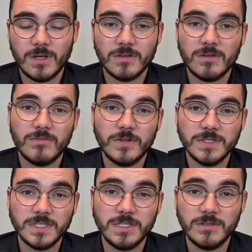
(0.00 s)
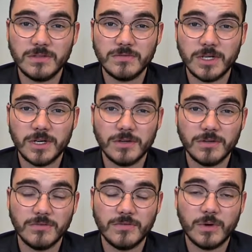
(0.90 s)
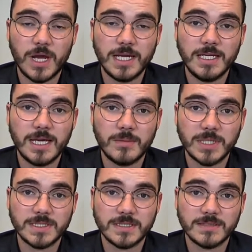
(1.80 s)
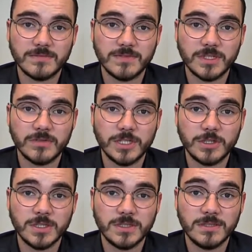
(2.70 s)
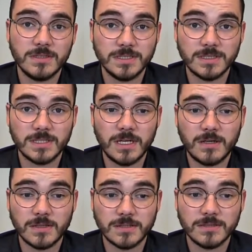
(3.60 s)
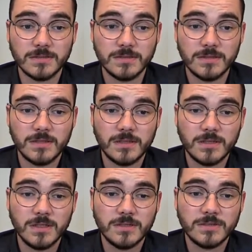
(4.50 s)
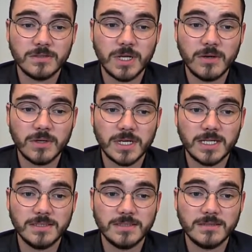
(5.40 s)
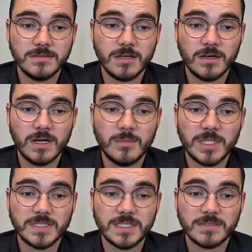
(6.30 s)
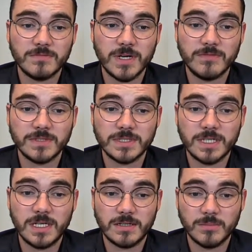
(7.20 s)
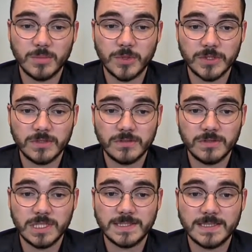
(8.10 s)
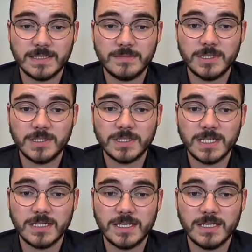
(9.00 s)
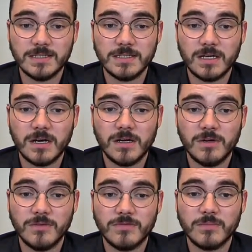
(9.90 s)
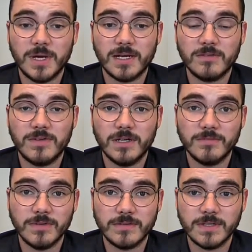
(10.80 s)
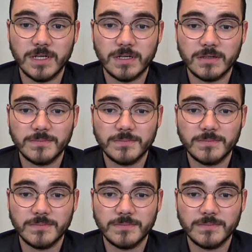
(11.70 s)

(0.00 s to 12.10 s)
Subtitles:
The first thing you configure for any MSS configuration is the clocks. So in our case, our MSS reference clock input is set to be the dedicated I/O from Bank 5 ref clock,